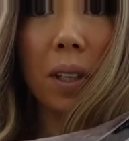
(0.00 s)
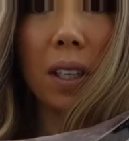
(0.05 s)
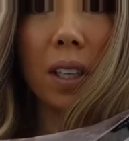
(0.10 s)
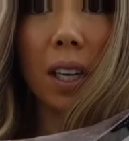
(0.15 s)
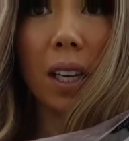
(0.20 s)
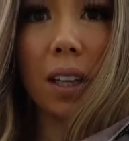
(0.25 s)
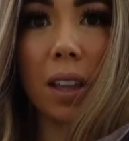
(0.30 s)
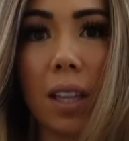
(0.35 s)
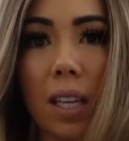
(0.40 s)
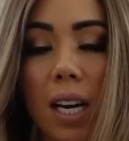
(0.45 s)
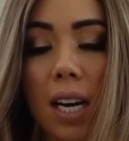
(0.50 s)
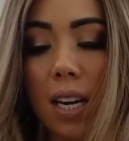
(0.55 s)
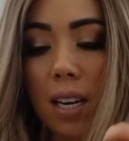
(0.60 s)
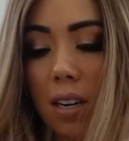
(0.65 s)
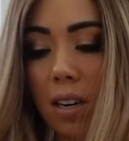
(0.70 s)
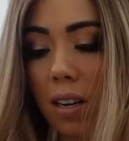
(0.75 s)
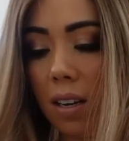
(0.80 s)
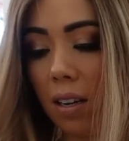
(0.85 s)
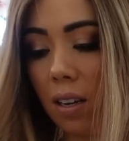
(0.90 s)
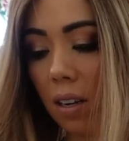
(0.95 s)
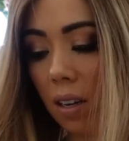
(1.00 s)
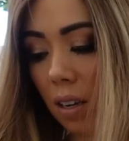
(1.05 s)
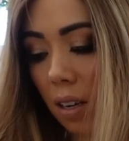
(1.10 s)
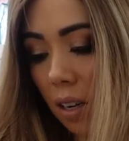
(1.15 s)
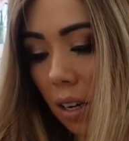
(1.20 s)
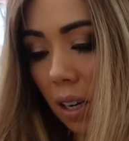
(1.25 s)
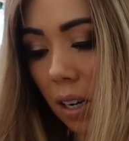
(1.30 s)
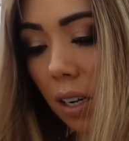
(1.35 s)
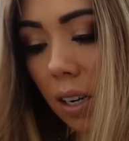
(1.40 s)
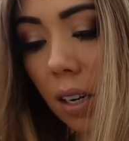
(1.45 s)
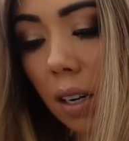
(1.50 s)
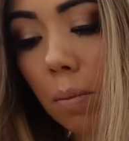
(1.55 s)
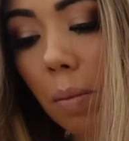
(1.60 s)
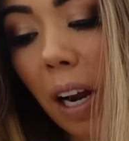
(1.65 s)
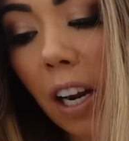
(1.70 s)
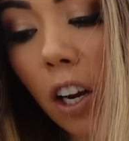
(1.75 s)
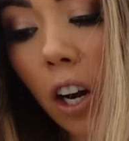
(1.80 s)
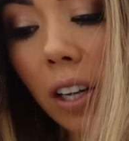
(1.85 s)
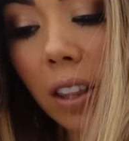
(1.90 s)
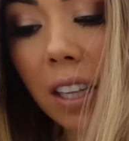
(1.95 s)
Like that.
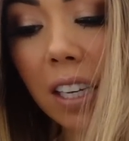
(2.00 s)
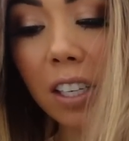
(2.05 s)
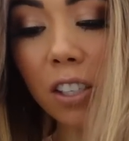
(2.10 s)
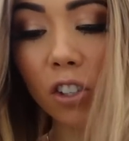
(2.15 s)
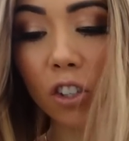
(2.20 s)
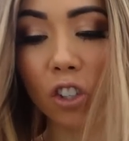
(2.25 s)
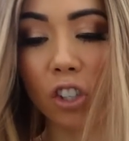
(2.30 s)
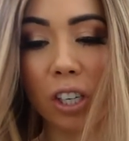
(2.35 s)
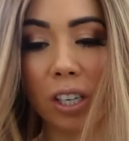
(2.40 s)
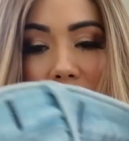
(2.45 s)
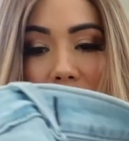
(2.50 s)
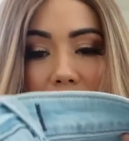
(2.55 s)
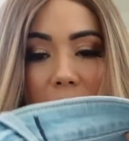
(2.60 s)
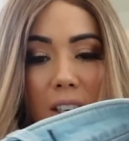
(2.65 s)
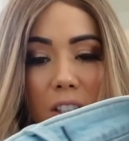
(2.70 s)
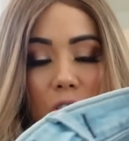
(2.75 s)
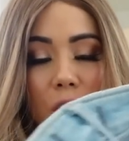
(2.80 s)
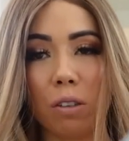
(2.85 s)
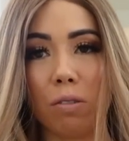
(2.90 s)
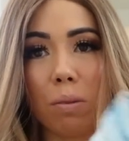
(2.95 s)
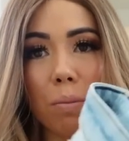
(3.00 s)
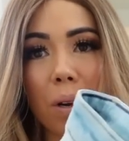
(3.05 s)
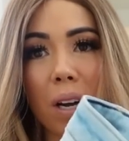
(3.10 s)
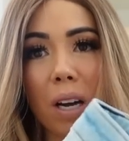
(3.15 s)
I got these jeans actually from